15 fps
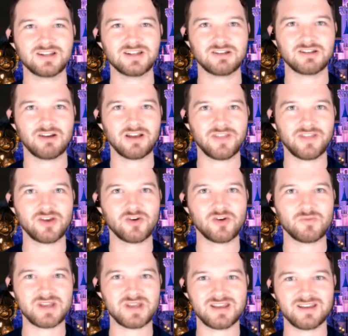and so i think
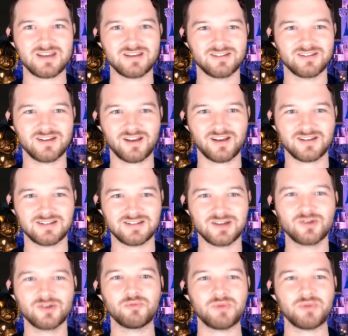he'll be uh,
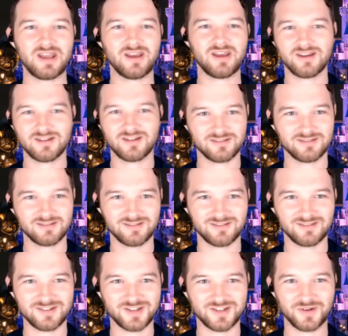tickled pink
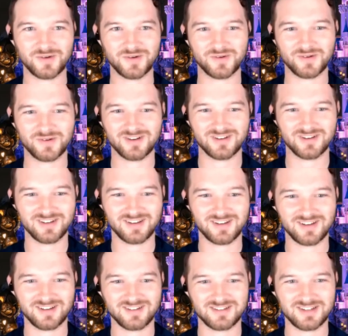to uh,
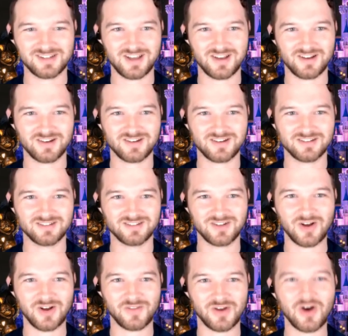to hear
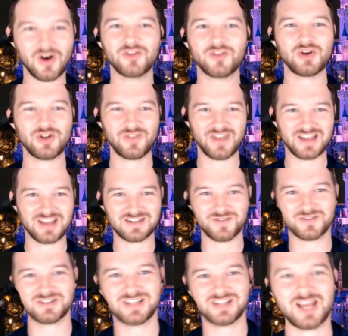all the all the good things I
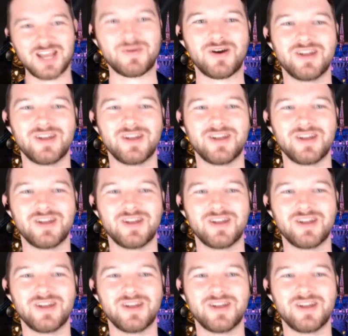was saying about